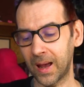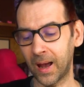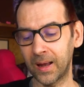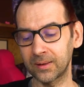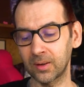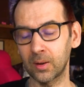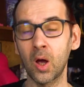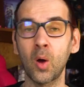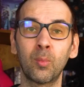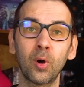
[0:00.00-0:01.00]
And
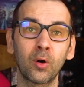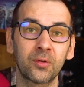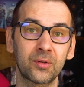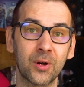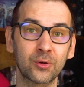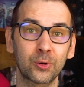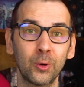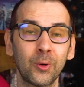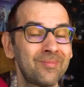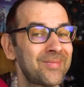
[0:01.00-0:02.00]
block of strength
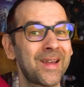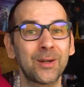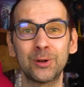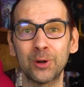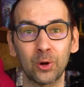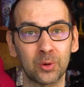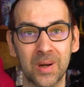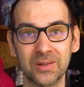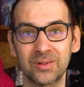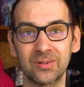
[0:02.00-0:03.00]
2, not
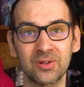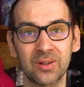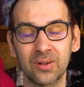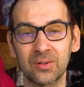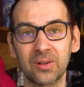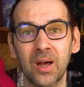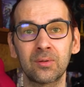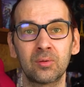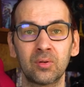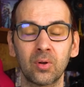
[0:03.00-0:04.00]
much. This is just
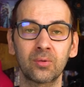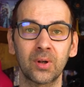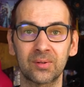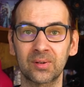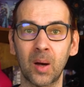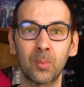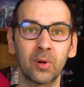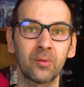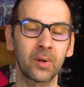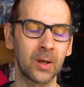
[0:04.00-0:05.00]
scarce resources,
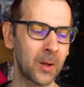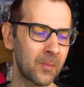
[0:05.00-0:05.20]
couple of